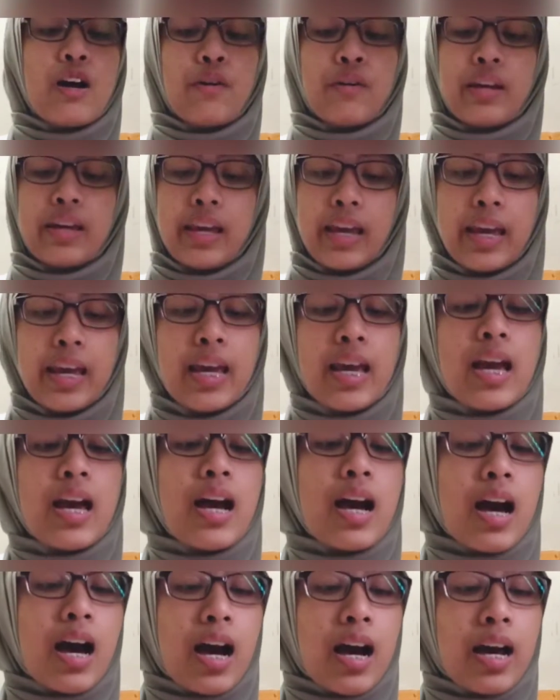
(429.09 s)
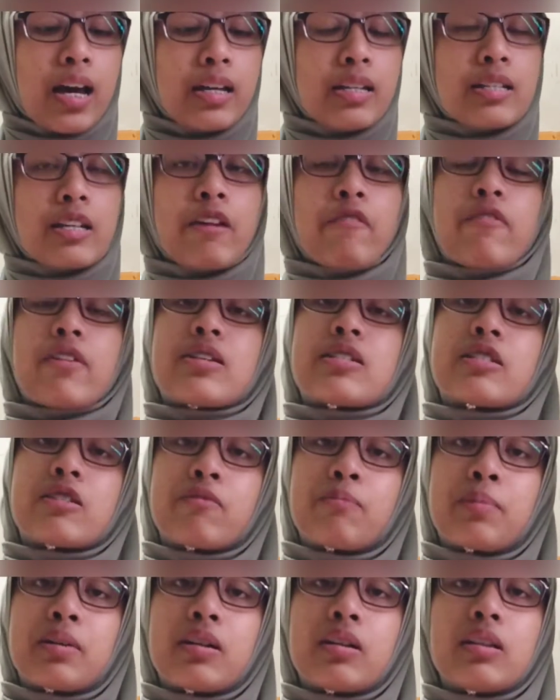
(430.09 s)
Okay, it is
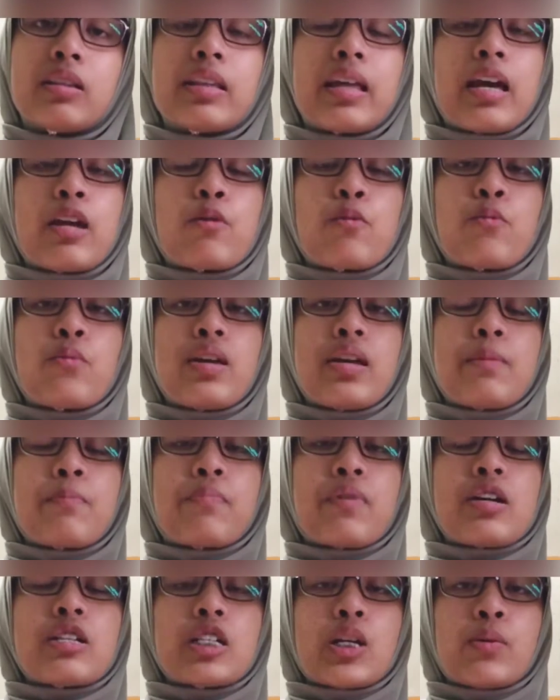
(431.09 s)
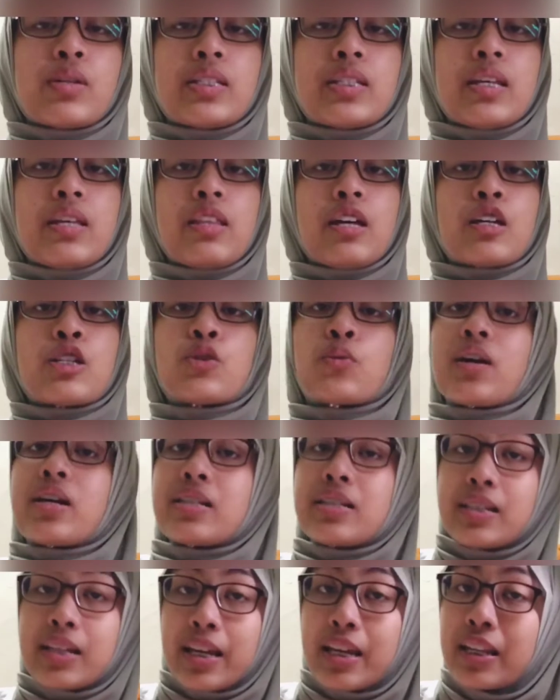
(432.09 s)
advisable that we brush our teeth
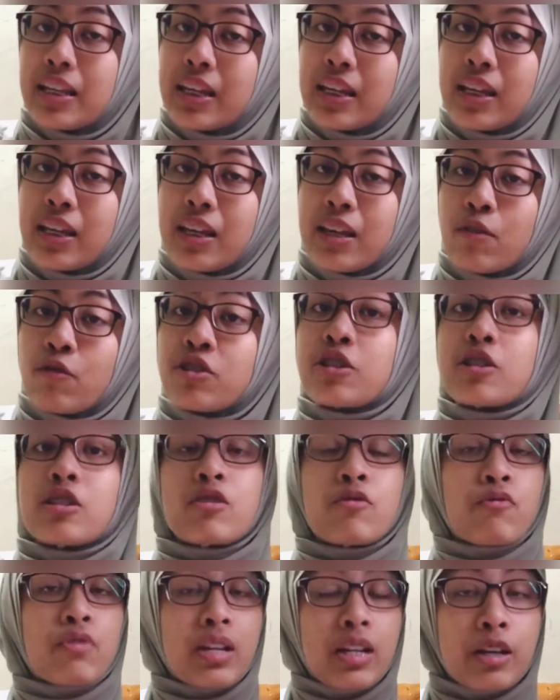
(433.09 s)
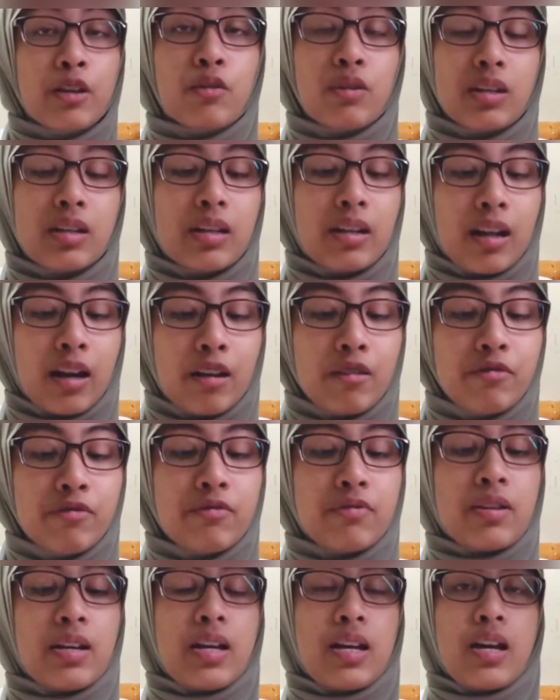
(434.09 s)
twice daily, which is really good enough.
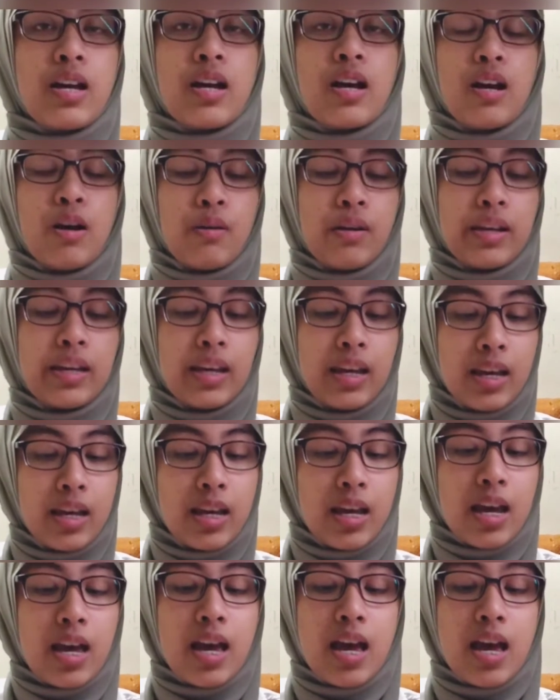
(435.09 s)
Okay,